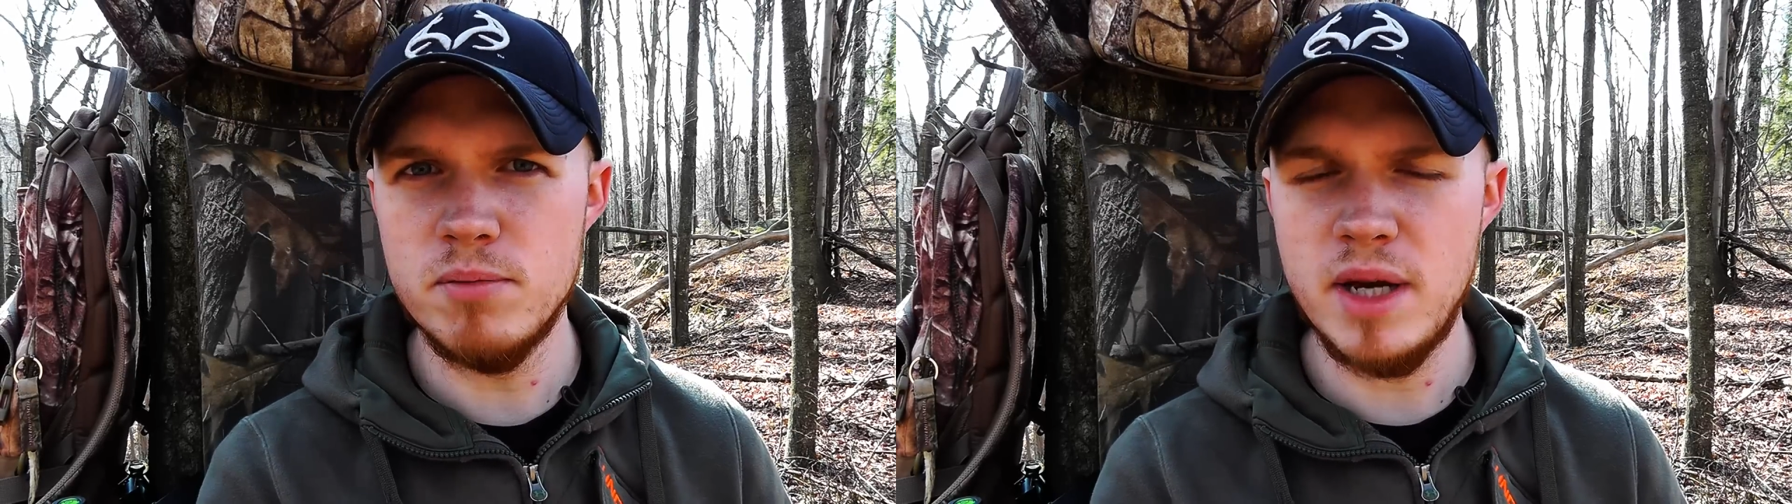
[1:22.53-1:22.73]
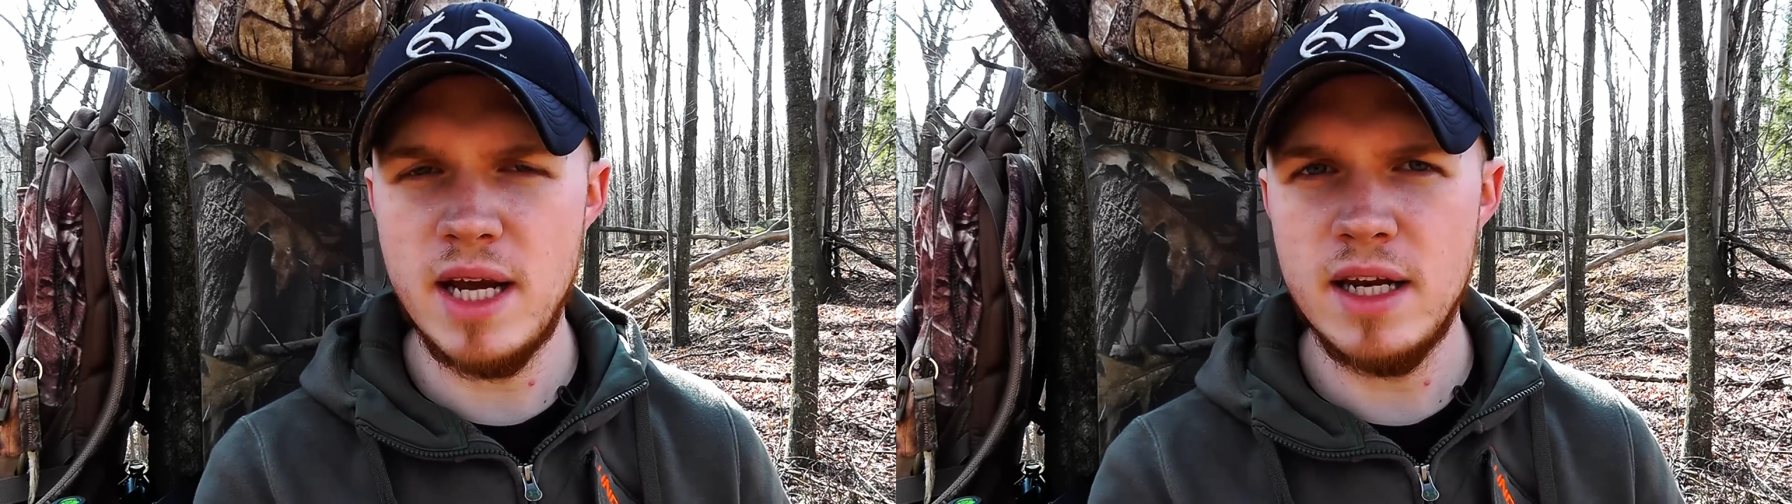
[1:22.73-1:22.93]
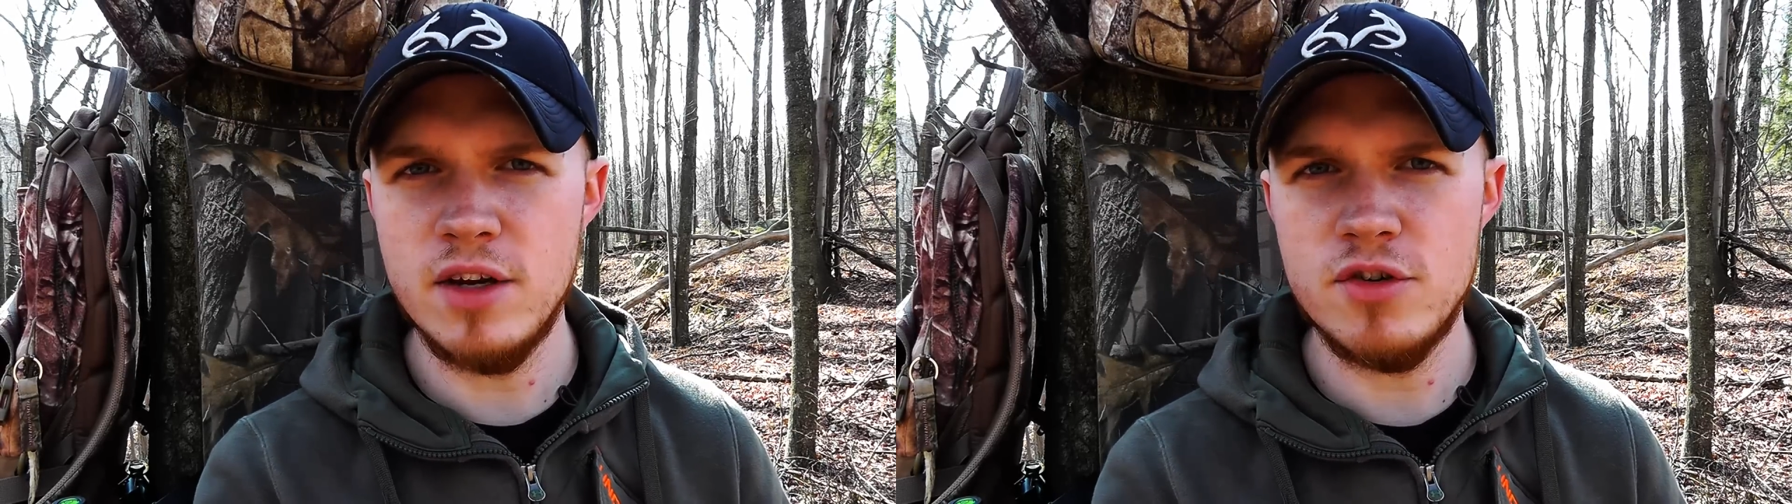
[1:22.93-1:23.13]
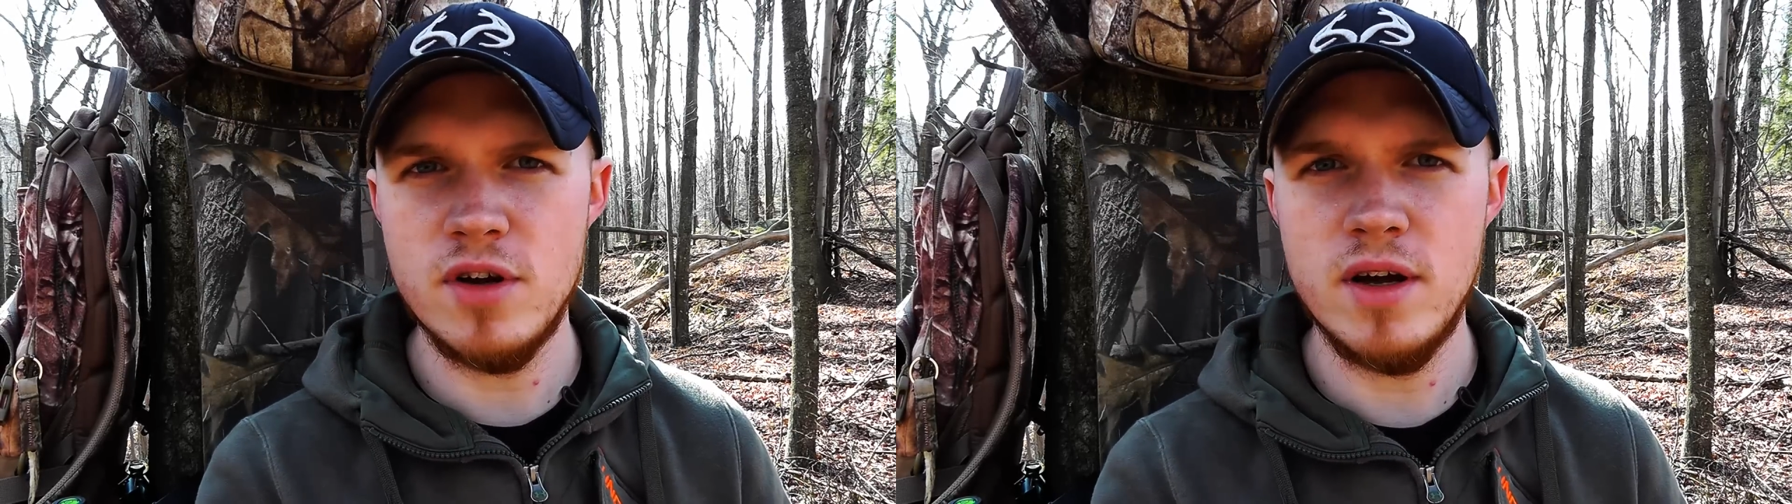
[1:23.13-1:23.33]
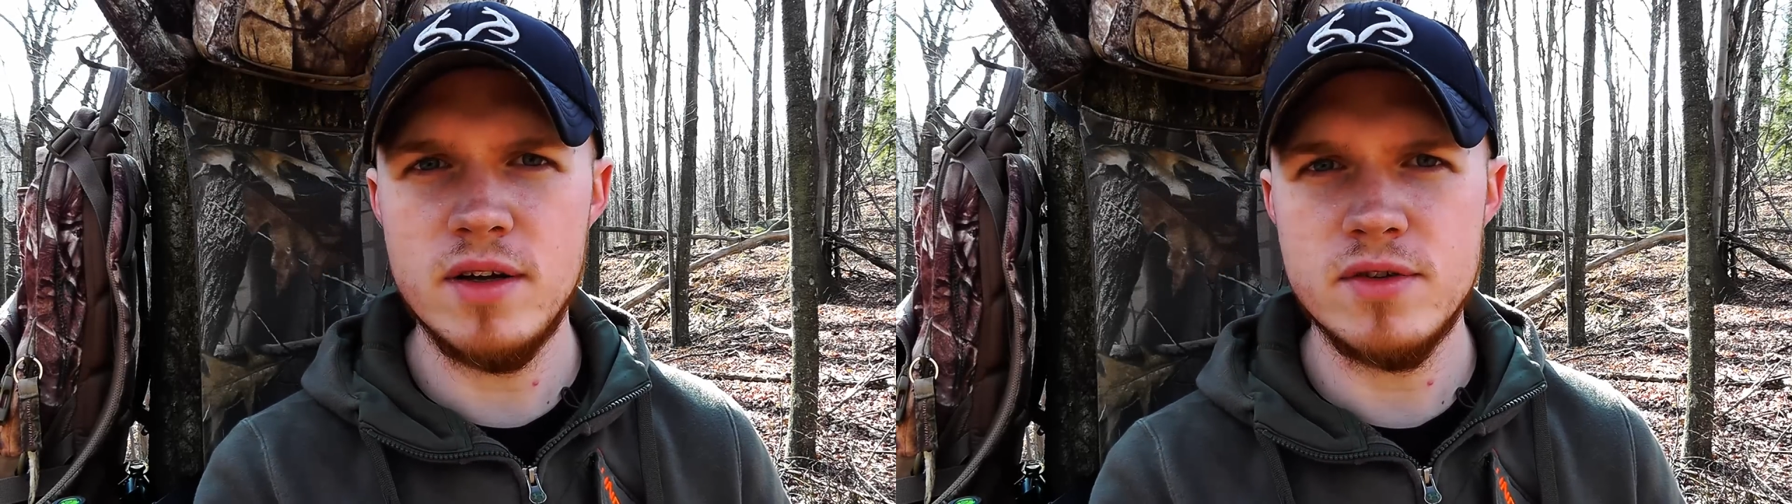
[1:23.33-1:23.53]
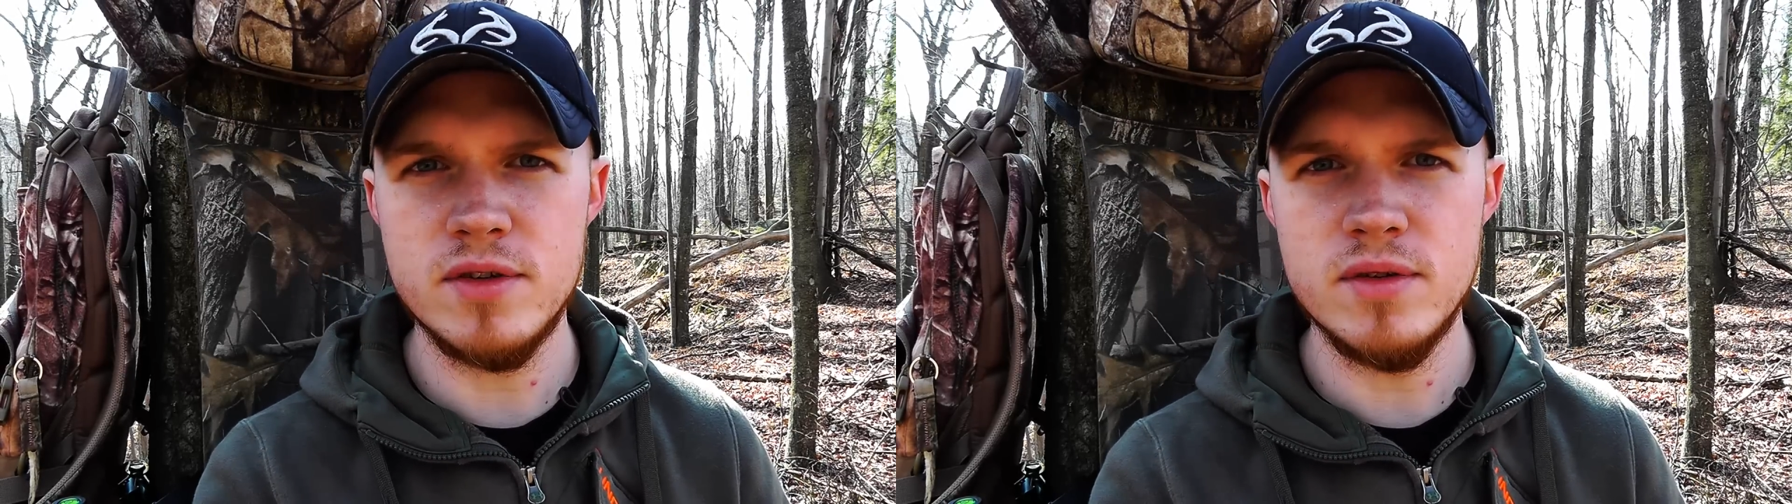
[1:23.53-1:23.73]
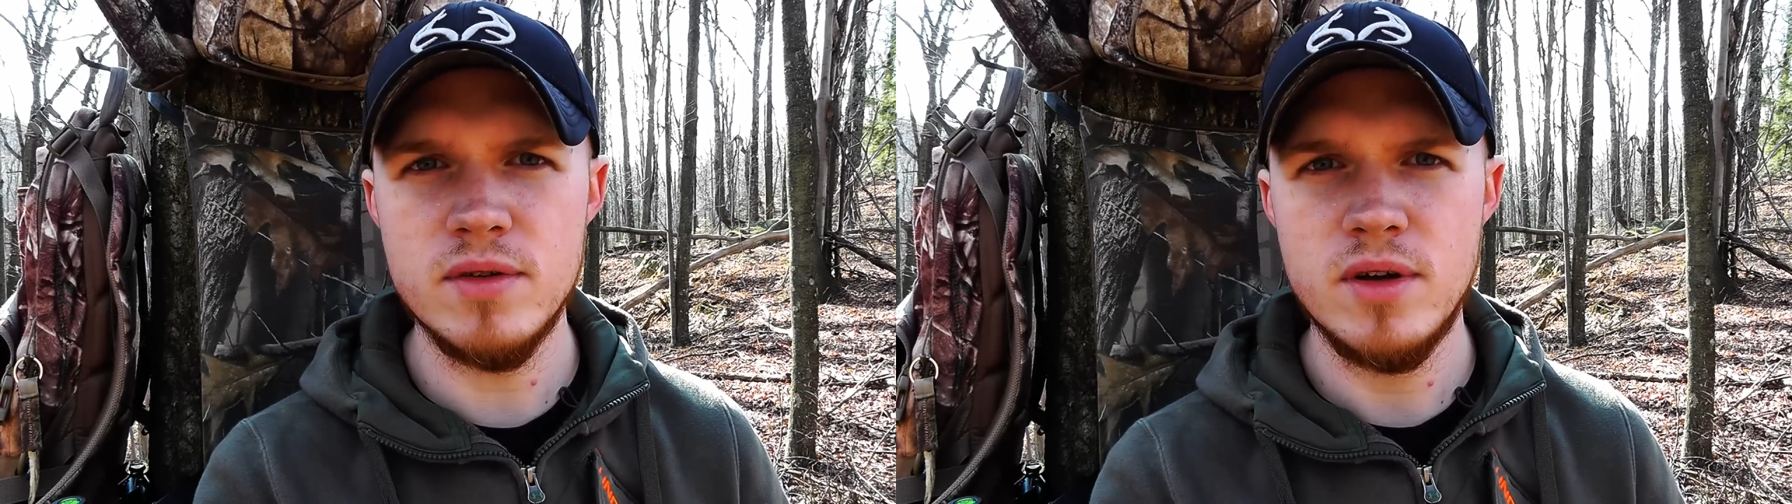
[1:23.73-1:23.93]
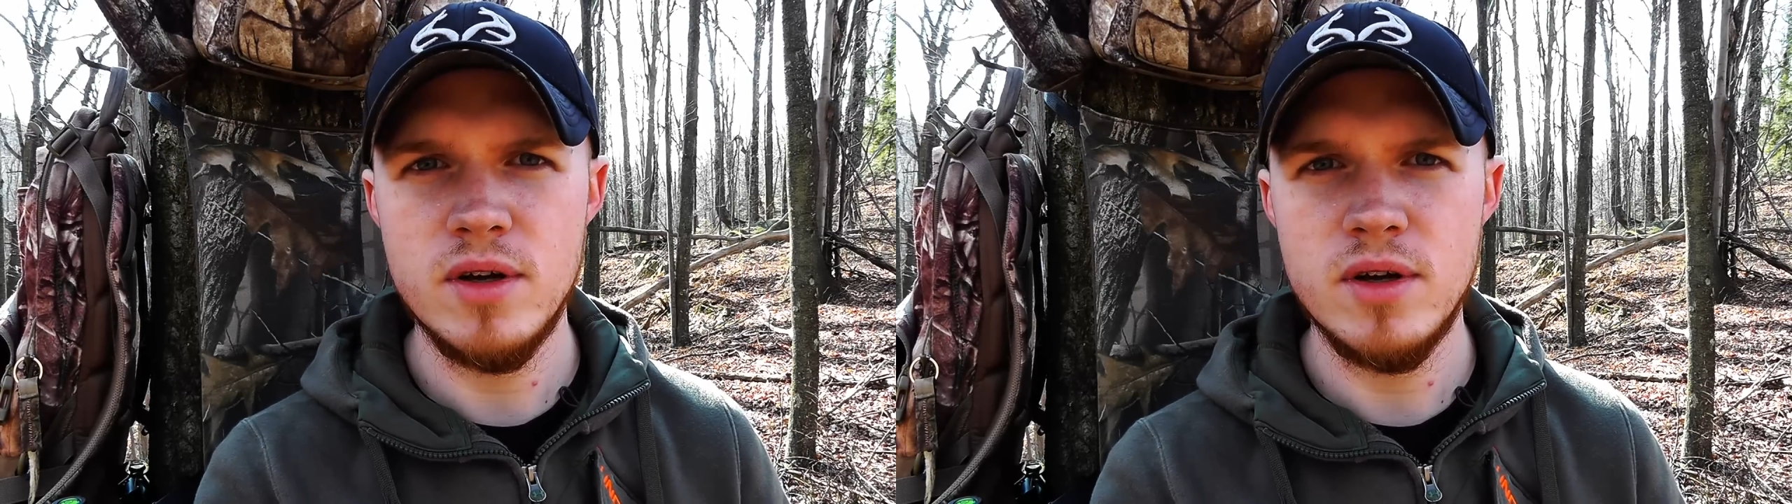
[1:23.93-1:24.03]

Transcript: panning shots and